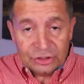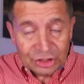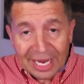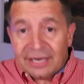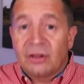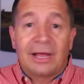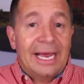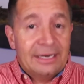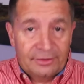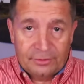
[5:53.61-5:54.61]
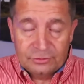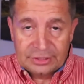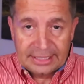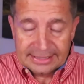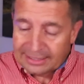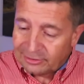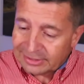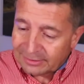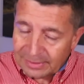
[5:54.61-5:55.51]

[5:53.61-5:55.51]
Shine a light on those things. I know it can